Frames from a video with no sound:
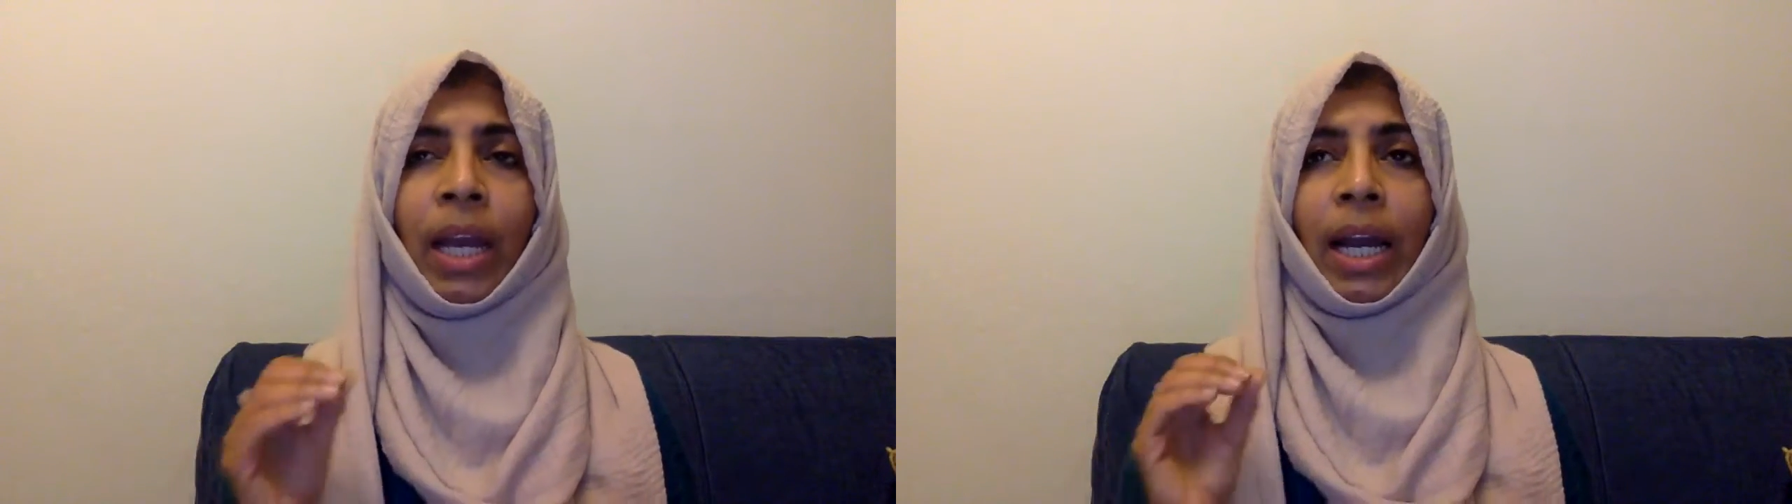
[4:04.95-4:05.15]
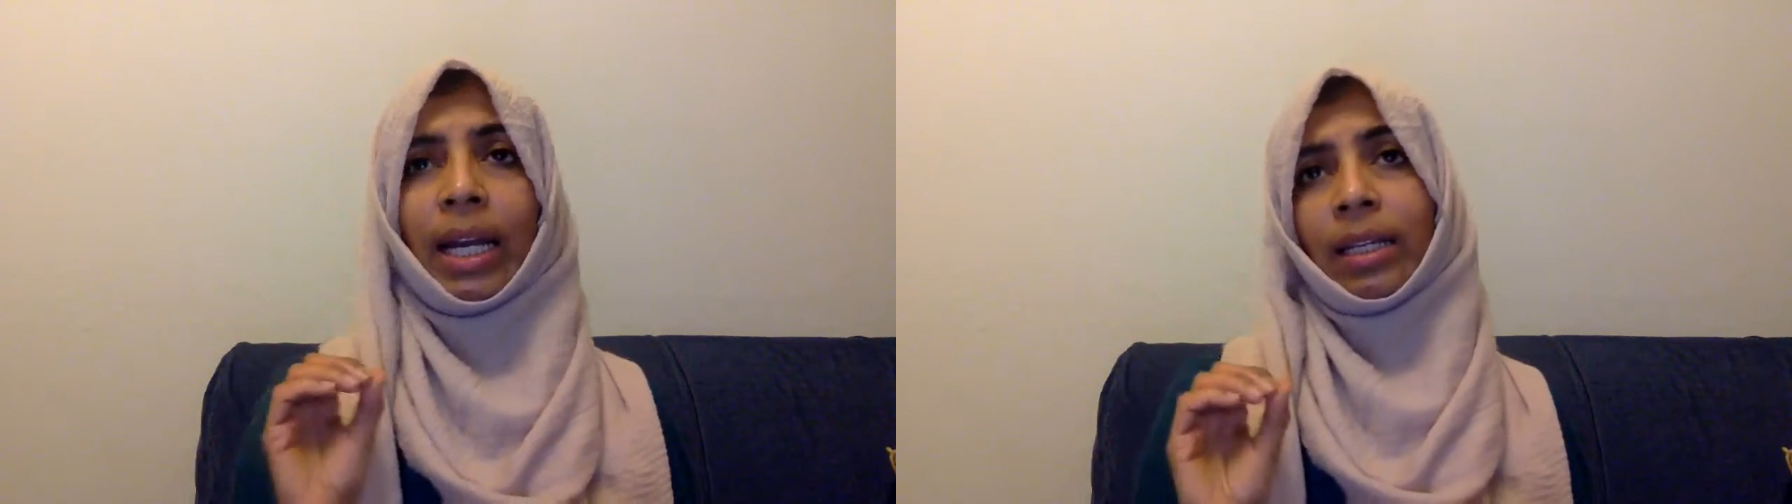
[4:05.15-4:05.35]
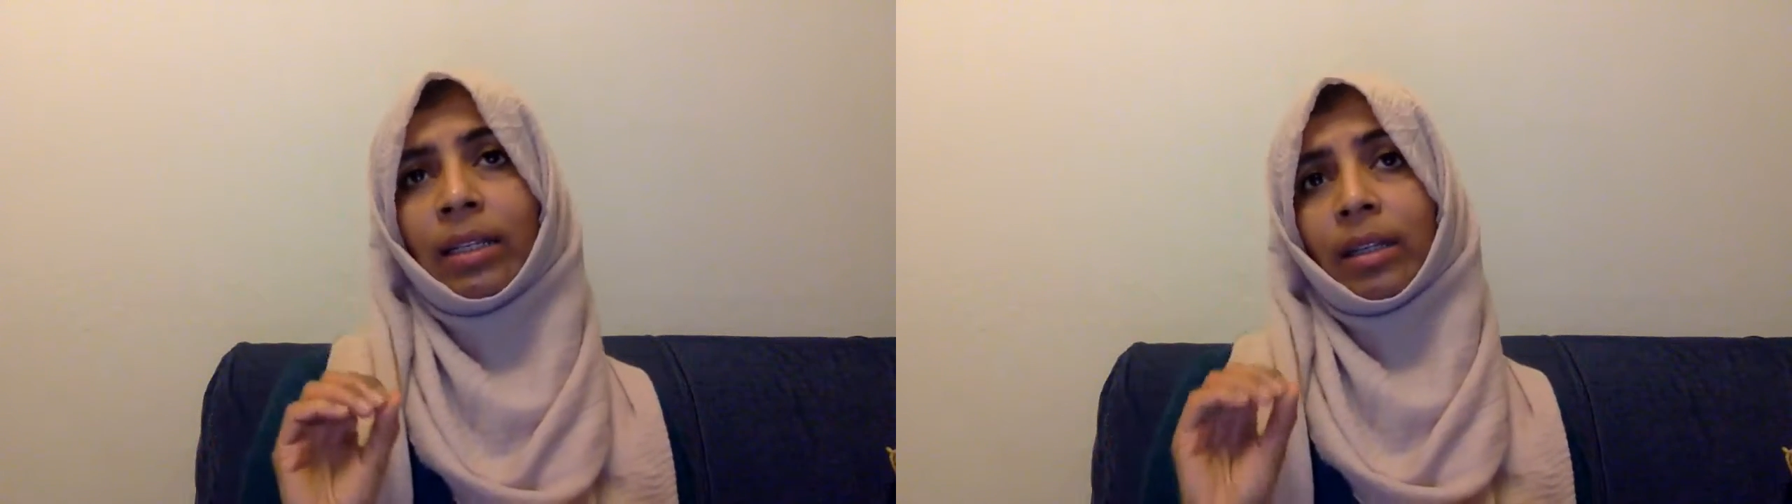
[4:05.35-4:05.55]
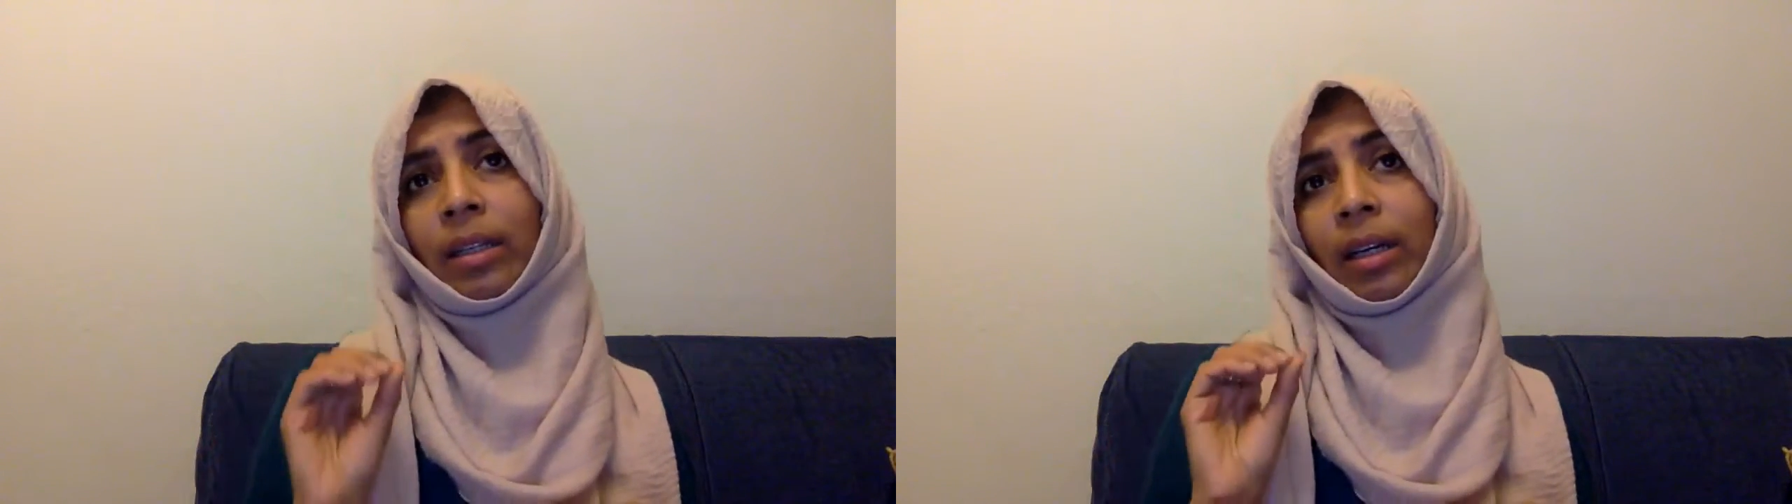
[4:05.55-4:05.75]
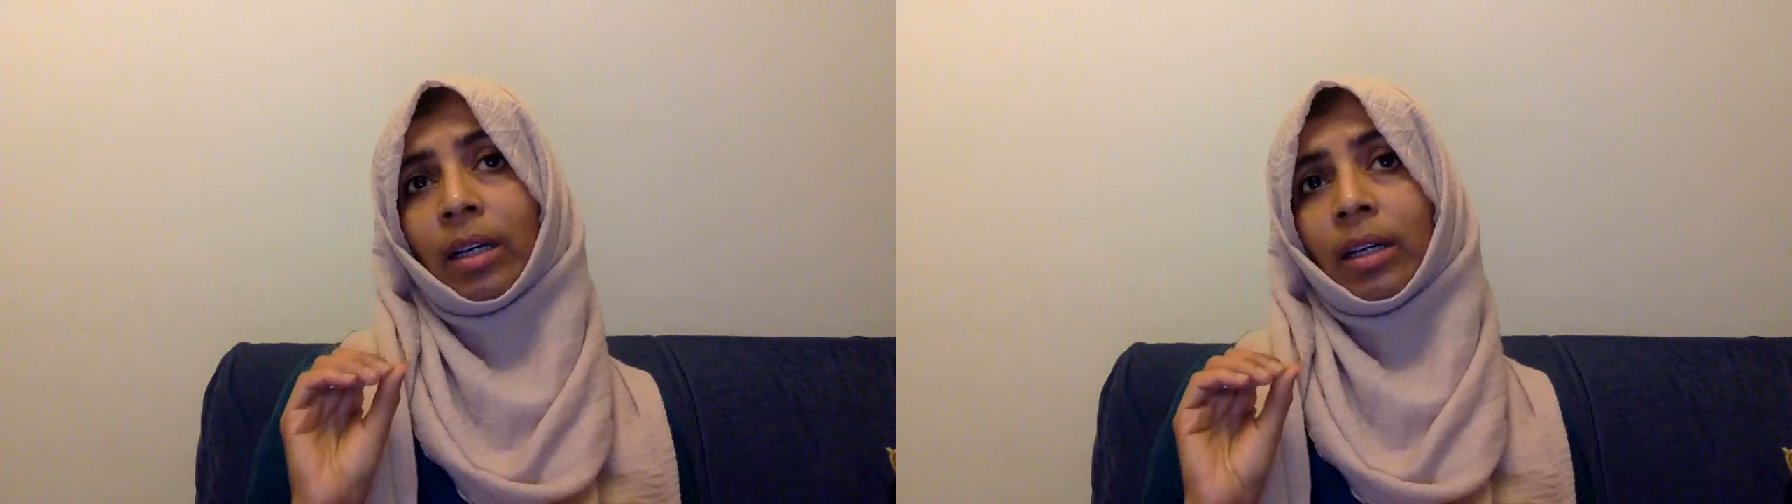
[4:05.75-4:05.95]
And
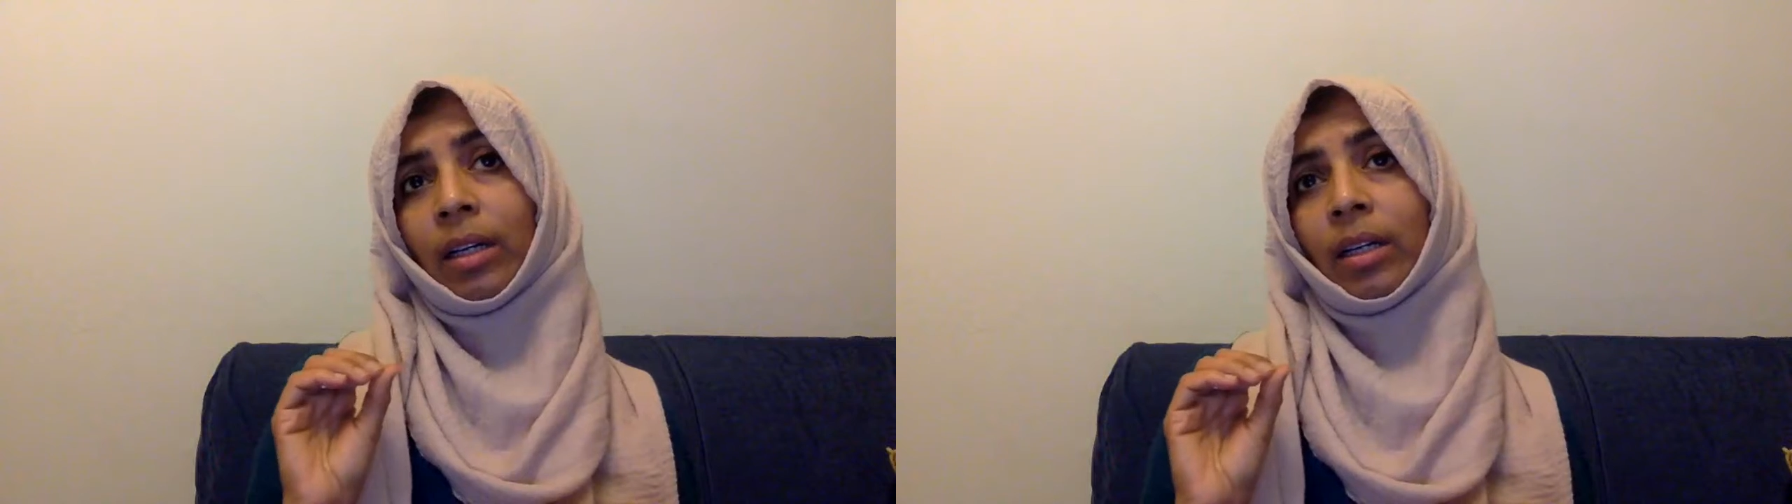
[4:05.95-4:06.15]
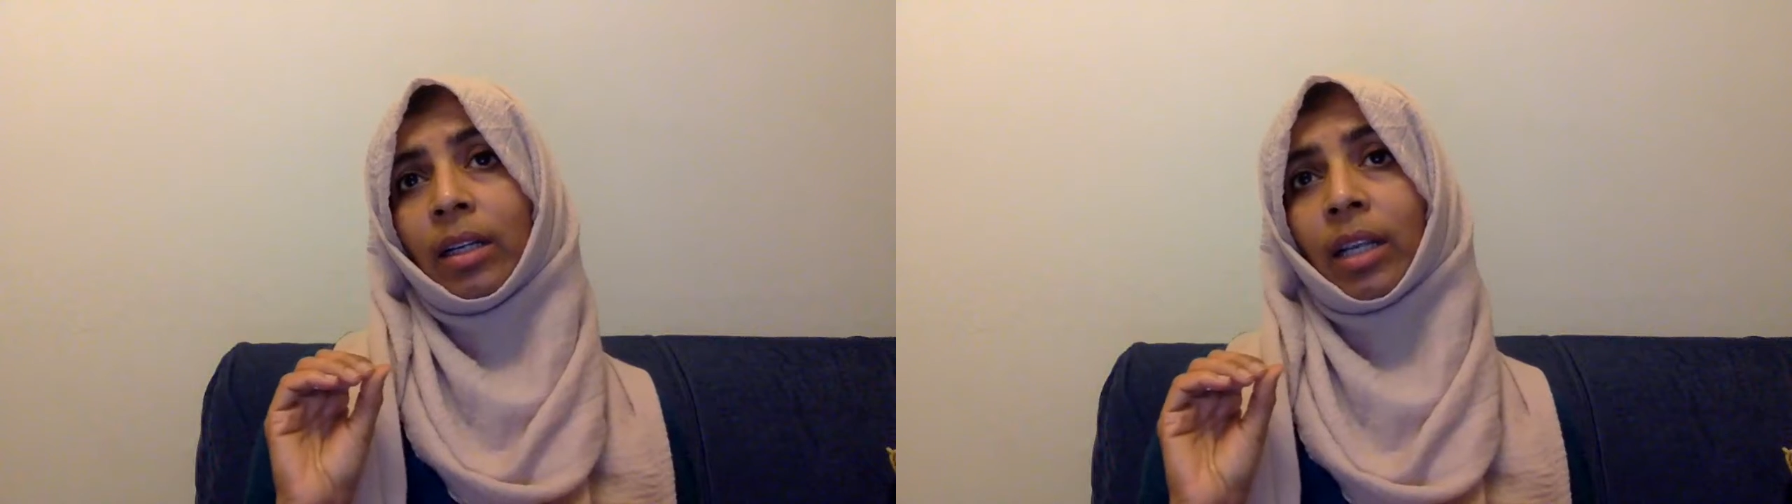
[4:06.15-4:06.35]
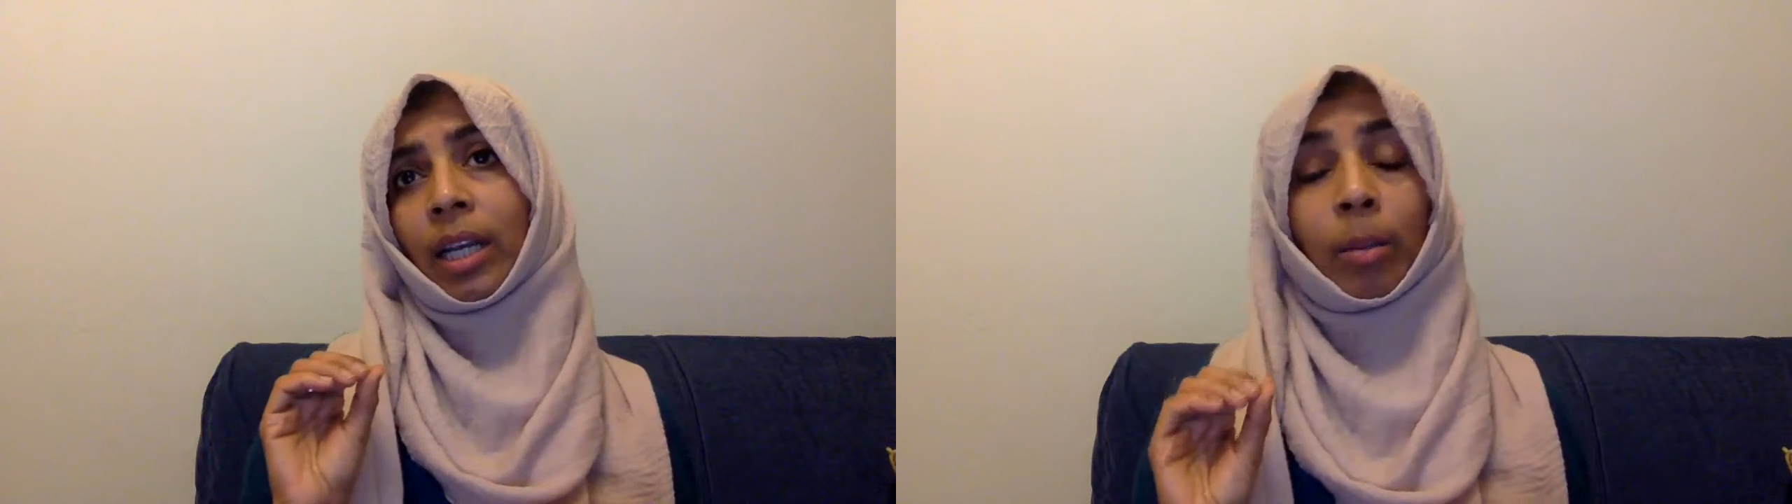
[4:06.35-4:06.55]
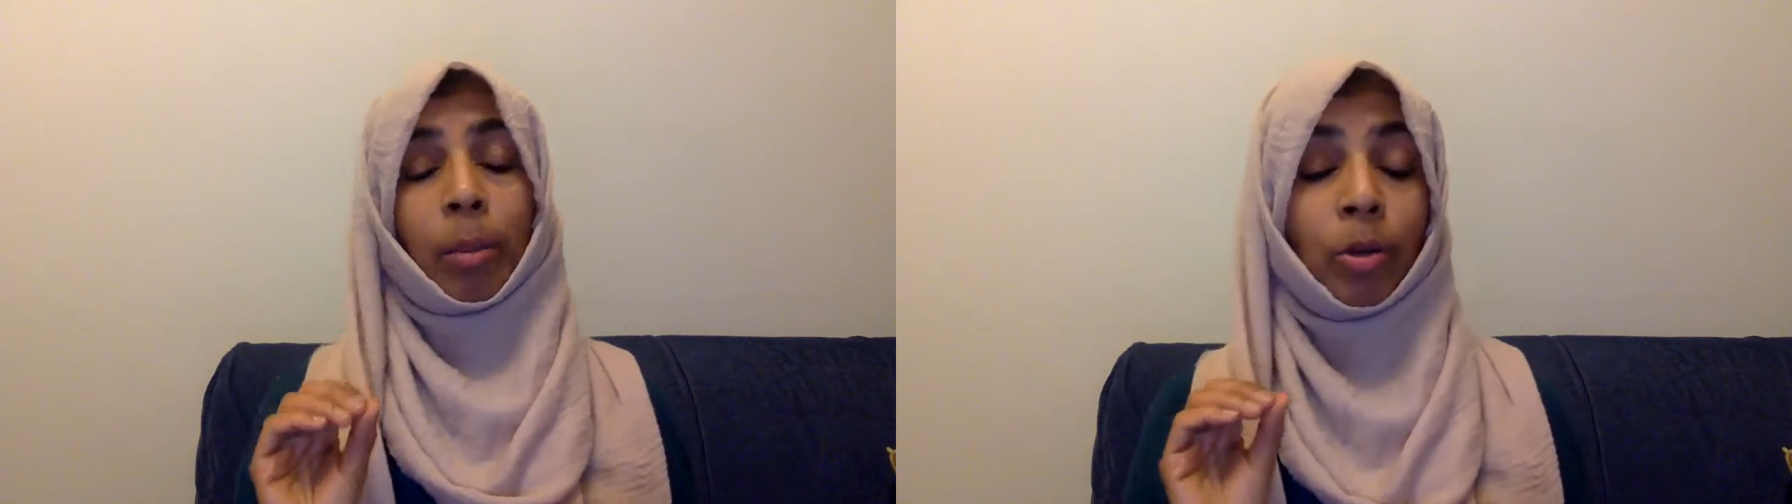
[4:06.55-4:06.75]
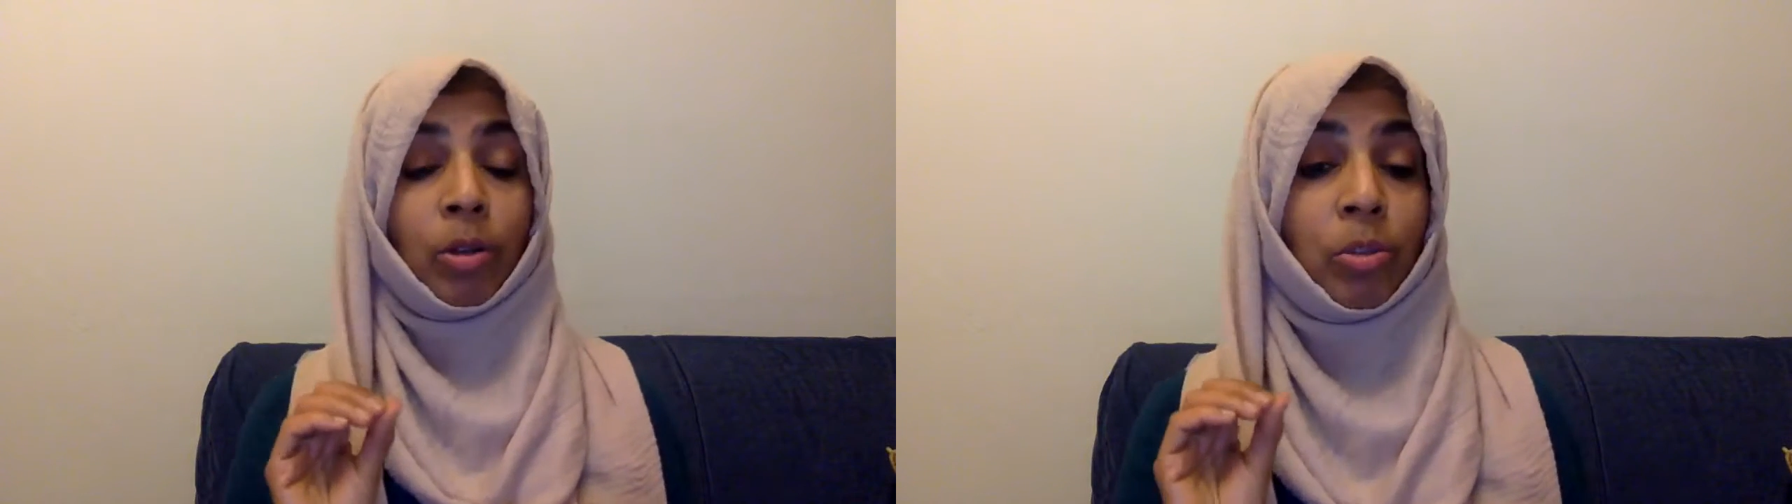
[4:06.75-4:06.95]

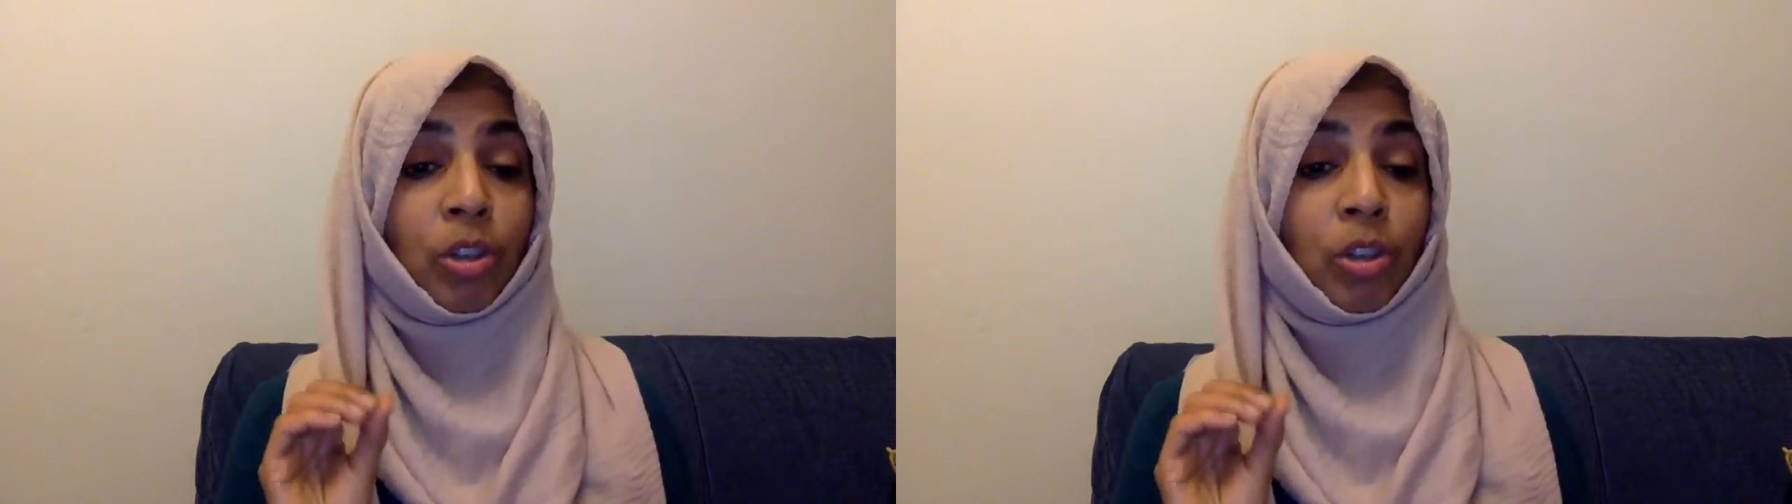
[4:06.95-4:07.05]
Lycopodium